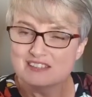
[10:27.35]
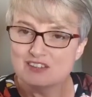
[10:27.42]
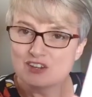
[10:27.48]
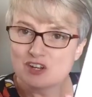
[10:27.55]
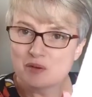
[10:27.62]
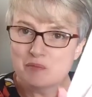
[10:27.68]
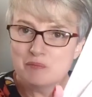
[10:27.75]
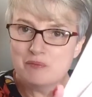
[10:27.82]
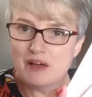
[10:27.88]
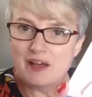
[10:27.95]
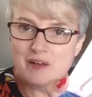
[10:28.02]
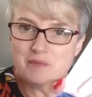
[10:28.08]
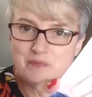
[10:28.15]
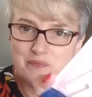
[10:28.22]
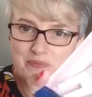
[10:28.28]
So you've got
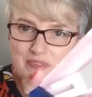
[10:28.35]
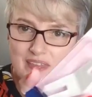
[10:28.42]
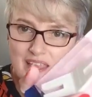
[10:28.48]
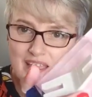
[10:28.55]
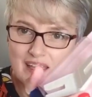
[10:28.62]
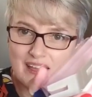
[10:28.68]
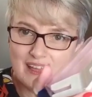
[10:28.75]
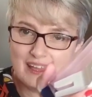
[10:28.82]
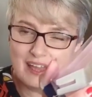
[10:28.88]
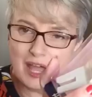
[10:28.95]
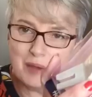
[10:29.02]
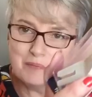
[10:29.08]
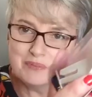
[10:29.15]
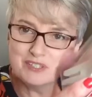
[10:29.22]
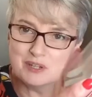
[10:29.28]
a
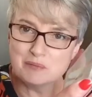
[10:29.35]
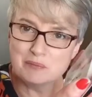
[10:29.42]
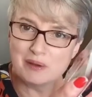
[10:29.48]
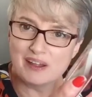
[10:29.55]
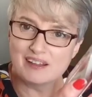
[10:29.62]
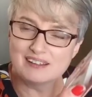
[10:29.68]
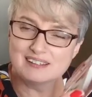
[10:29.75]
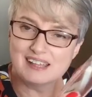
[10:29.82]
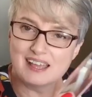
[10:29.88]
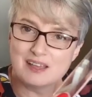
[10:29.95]
hump jumper.